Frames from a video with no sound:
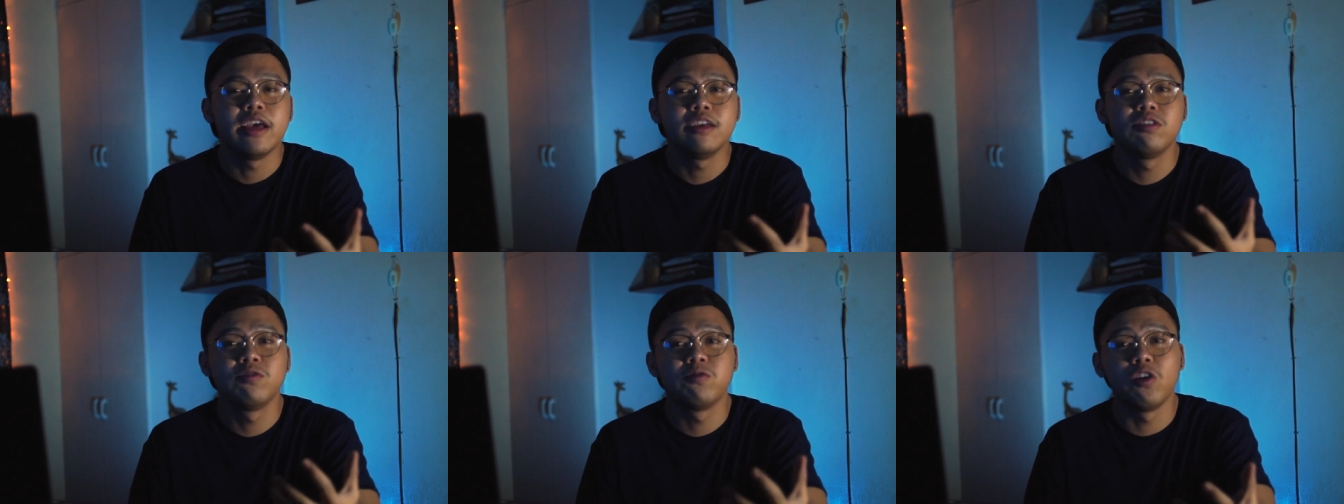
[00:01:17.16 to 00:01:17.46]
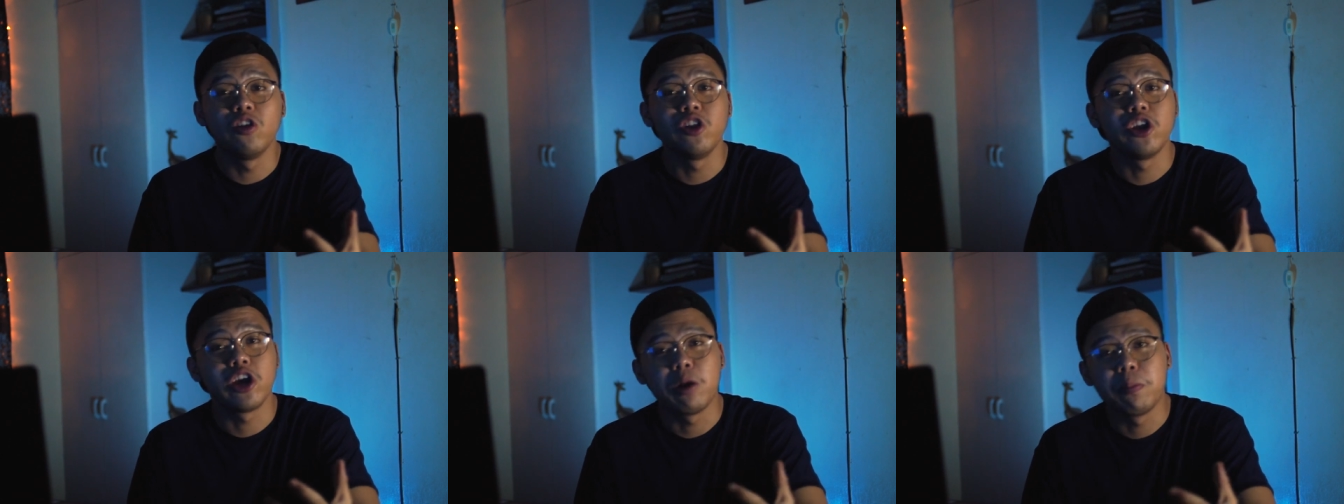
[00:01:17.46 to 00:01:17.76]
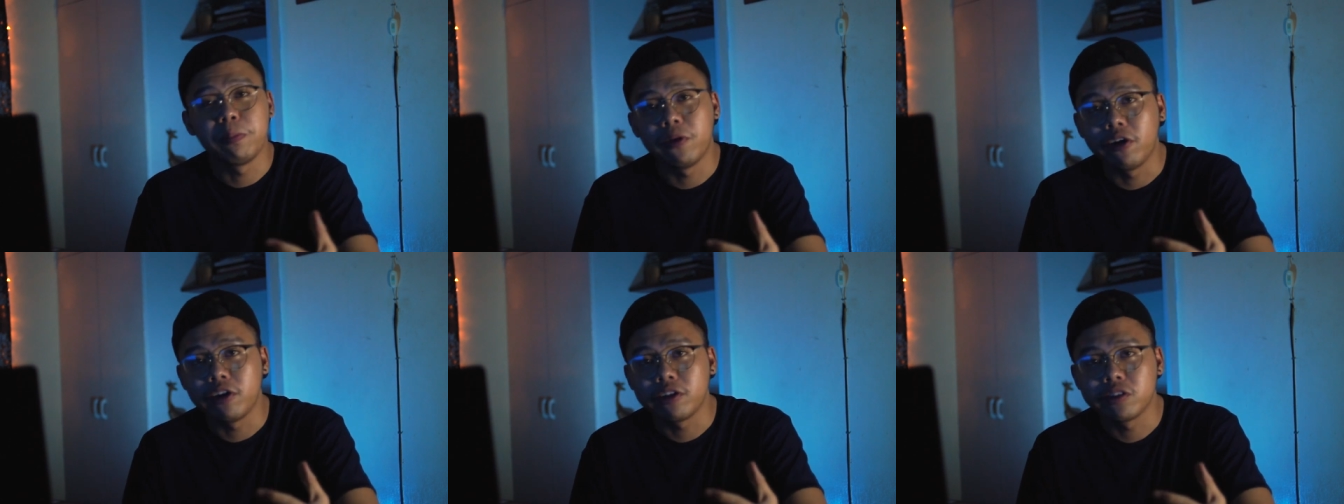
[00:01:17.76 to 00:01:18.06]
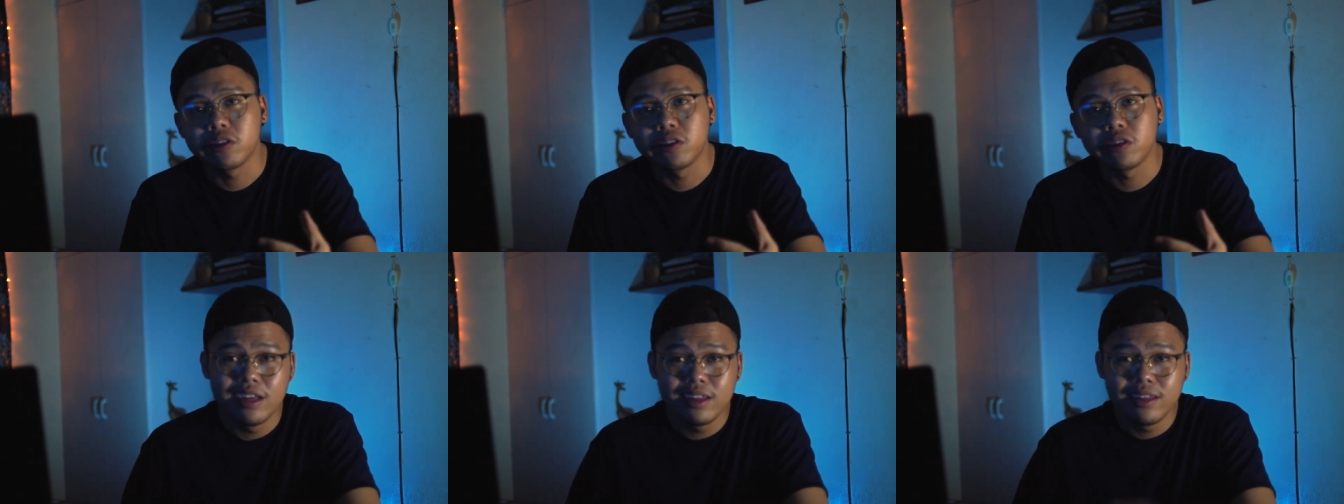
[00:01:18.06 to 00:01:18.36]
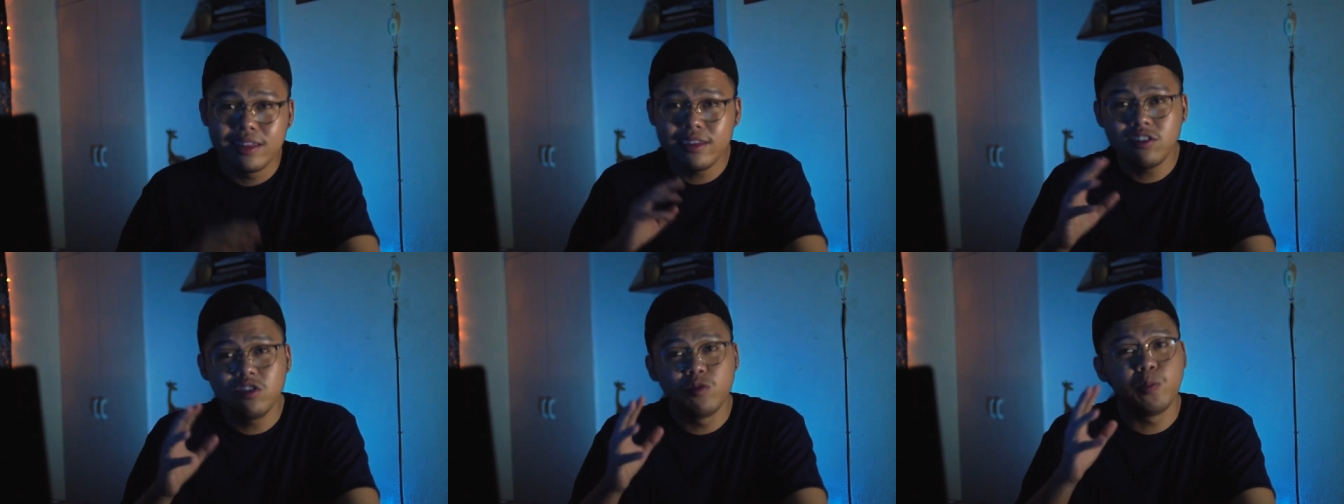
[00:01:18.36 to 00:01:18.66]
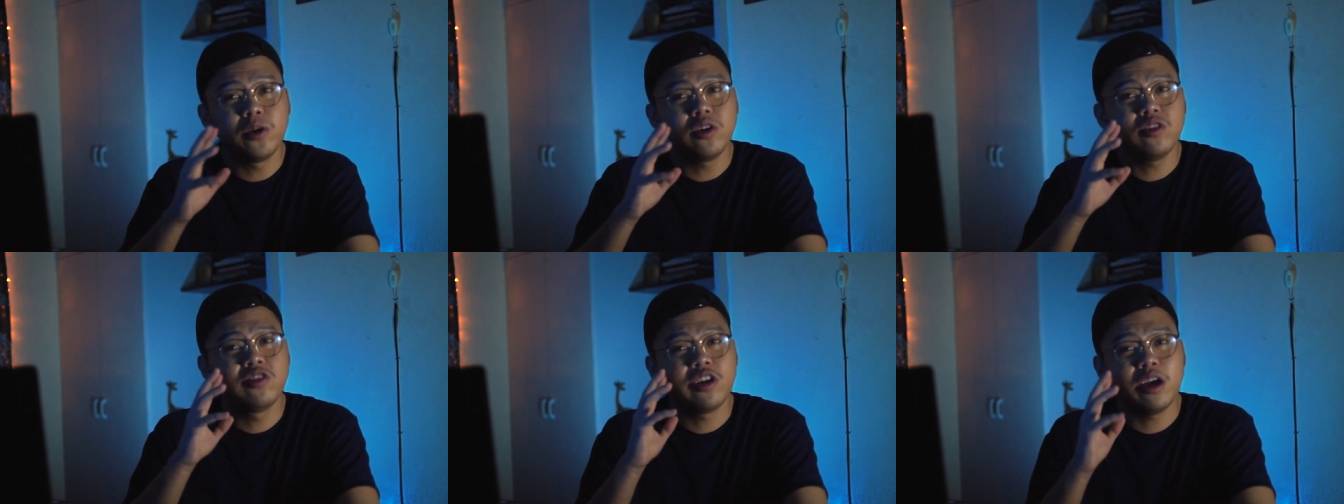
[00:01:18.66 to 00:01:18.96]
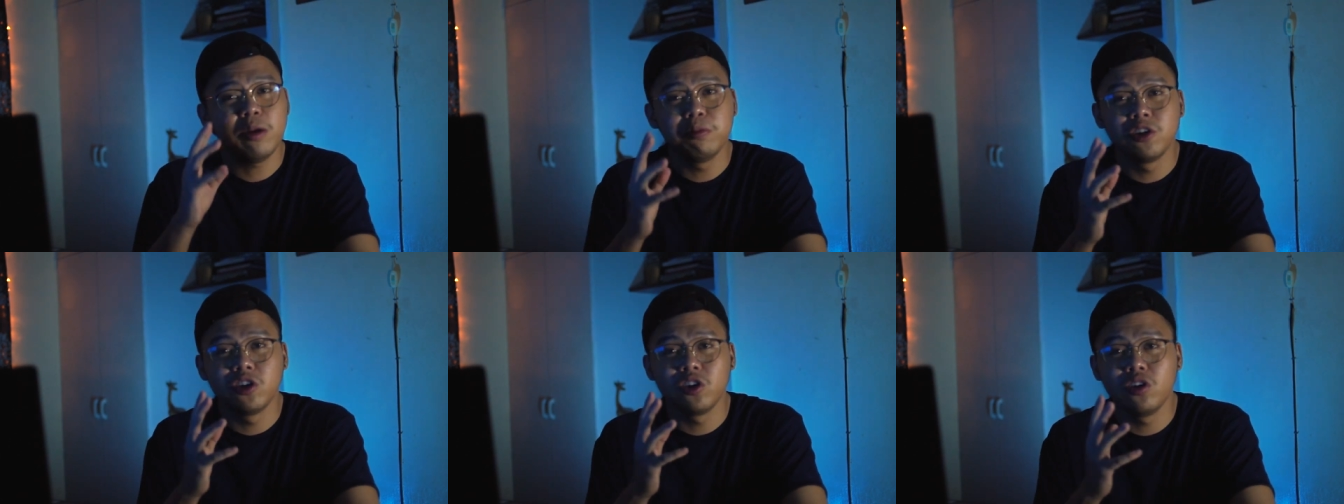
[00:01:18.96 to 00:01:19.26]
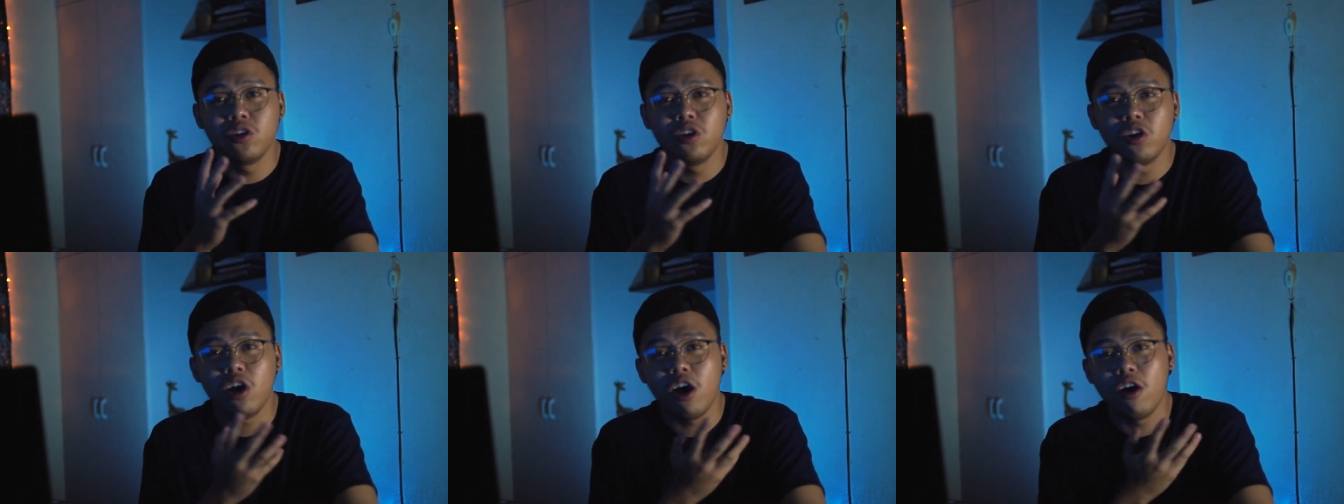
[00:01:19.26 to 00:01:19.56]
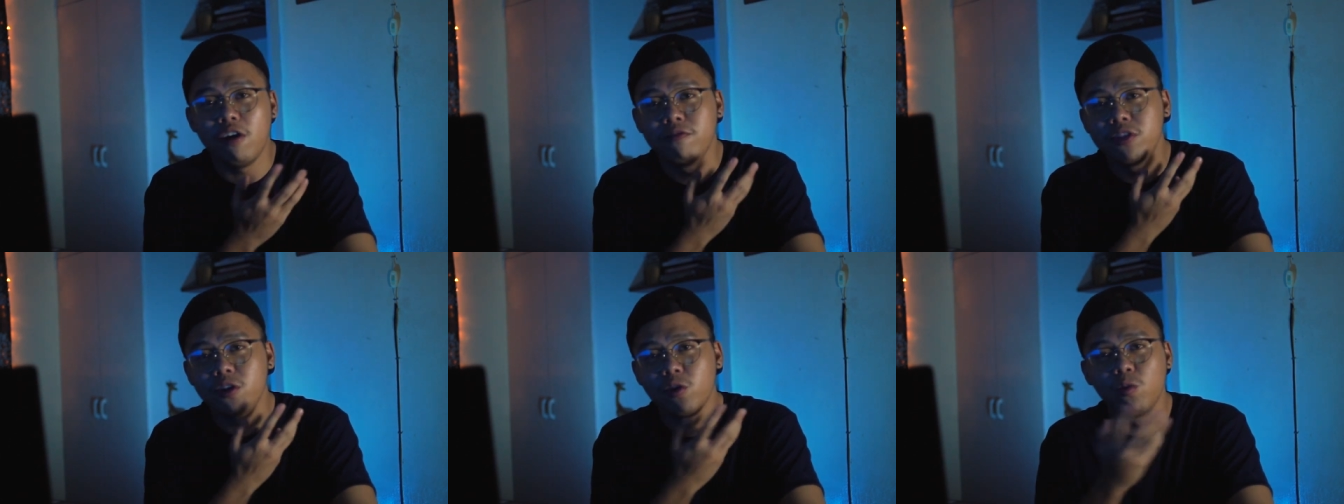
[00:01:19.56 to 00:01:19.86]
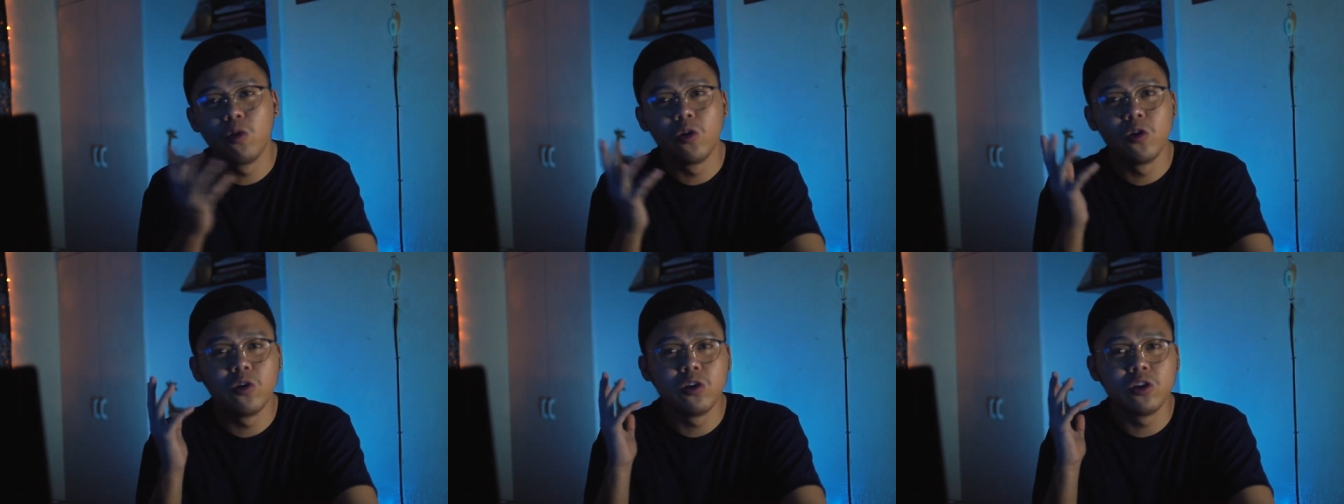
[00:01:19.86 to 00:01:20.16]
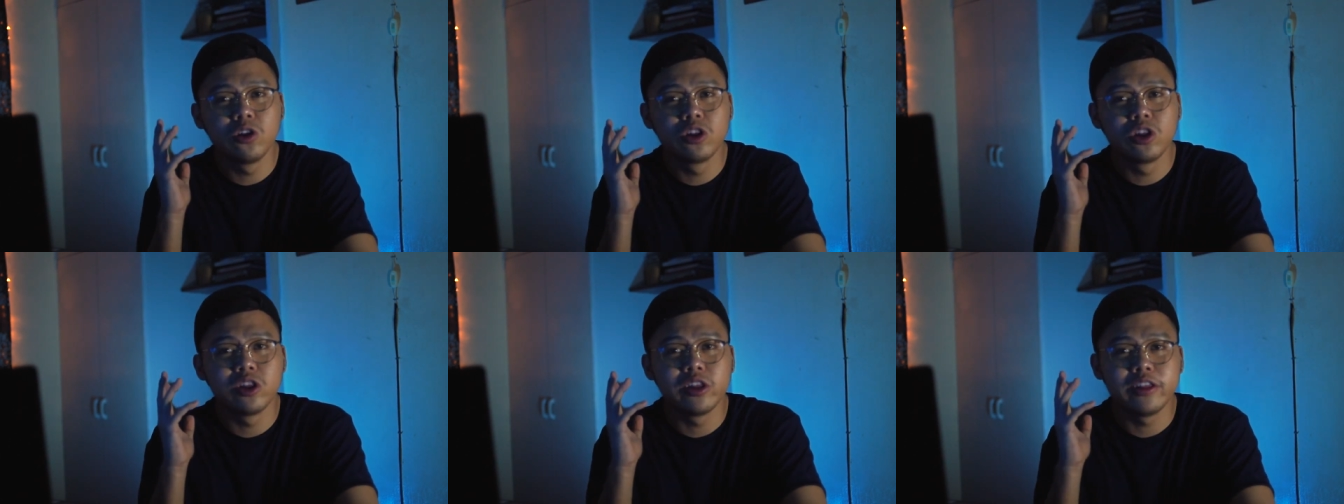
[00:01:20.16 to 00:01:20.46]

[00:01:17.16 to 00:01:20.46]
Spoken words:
is falling apart. This perception of the world